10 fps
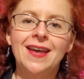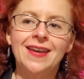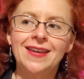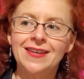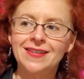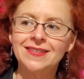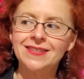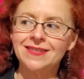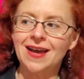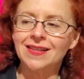
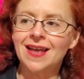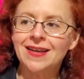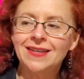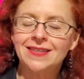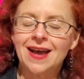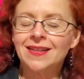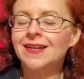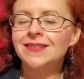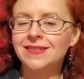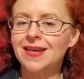is I like
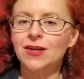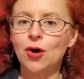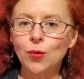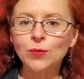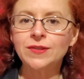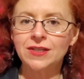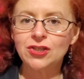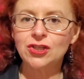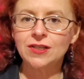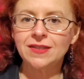to take cold
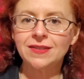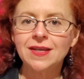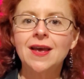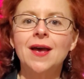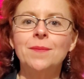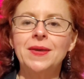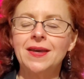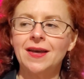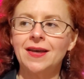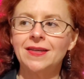dishes
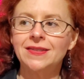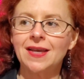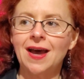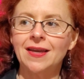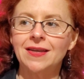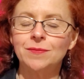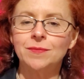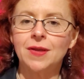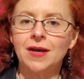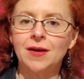because I
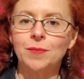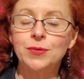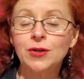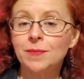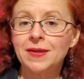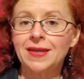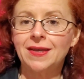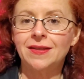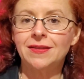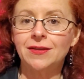can put them
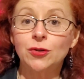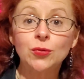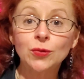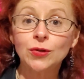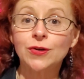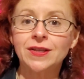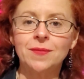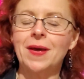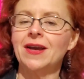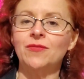in the cooler in the
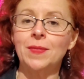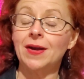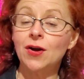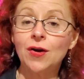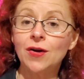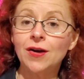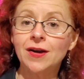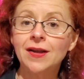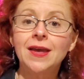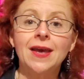back of my
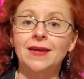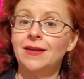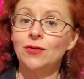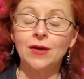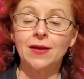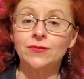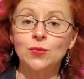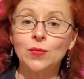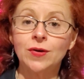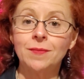car, and I don't have to
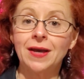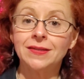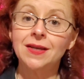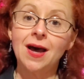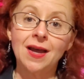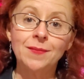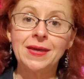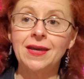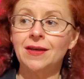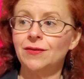worry about
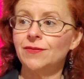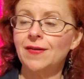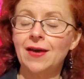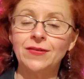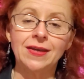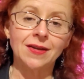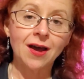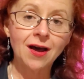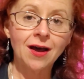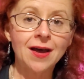timing of having it
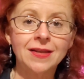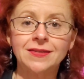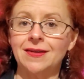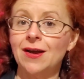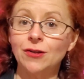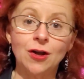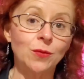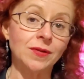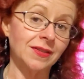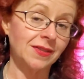hot and how long
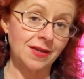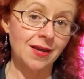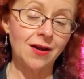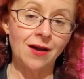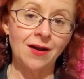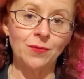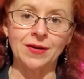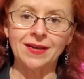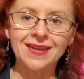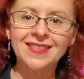will it stay hot
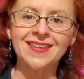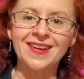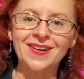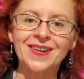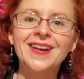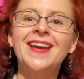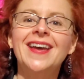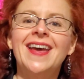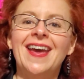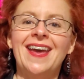when I get there.
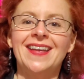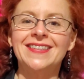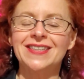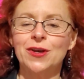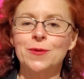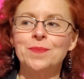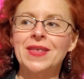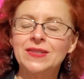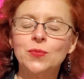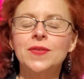And so
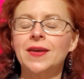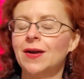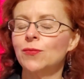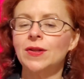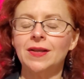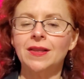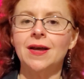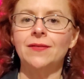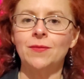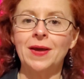that's one thing I really
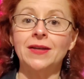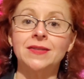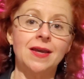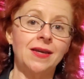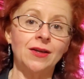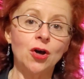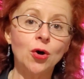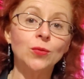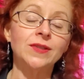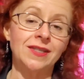love about taking
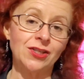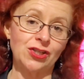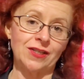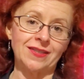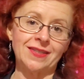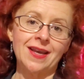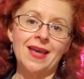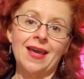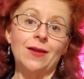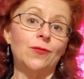cold dishes.
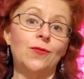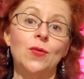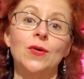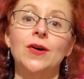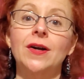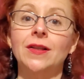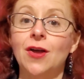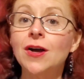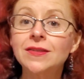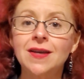And for a
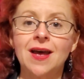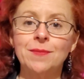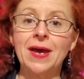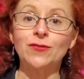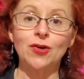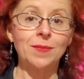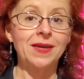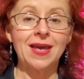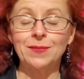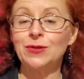long time after I
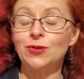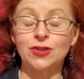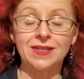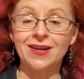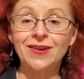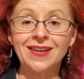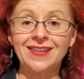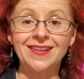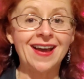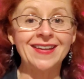became a
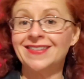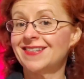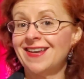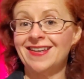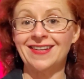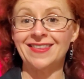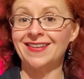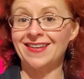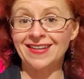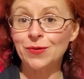nutritarian, I didn't take
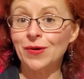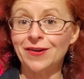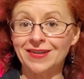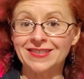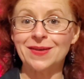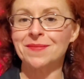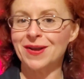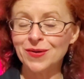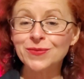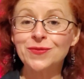anything anywhere except
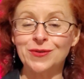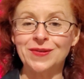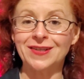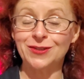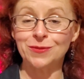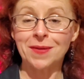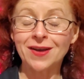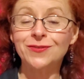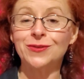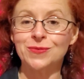my own food. I took
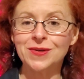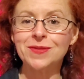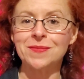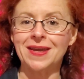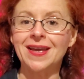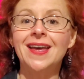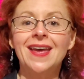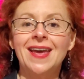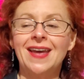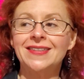my food with me.
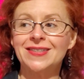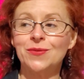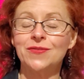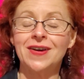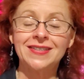And so if I